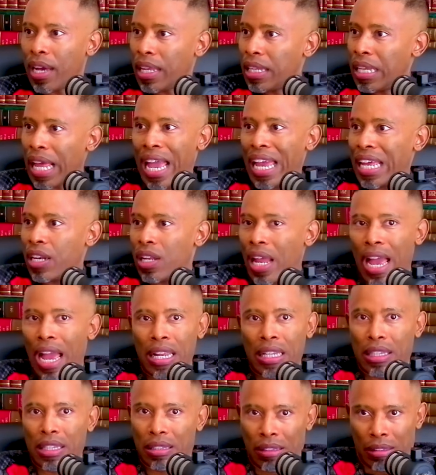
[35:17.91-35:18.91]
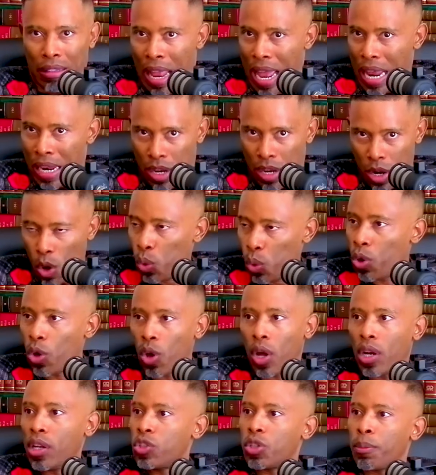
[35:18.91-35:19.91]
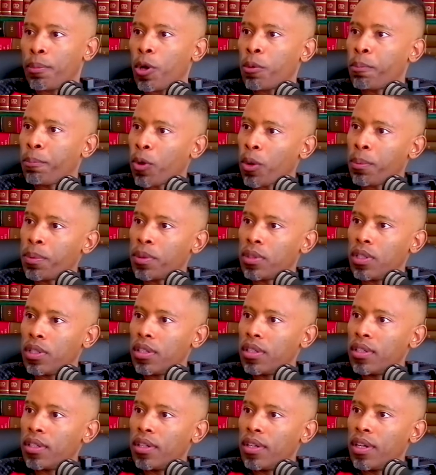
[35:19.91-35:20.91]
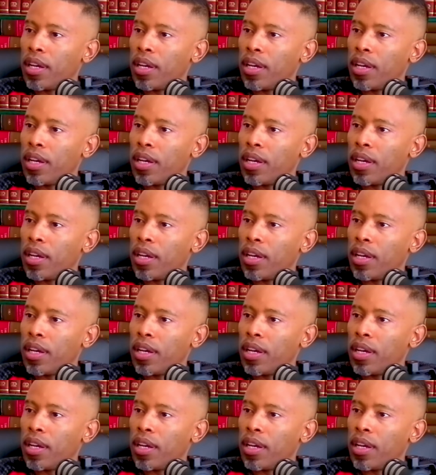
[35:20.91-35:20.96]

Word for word: I, I had I had no knowledge about property,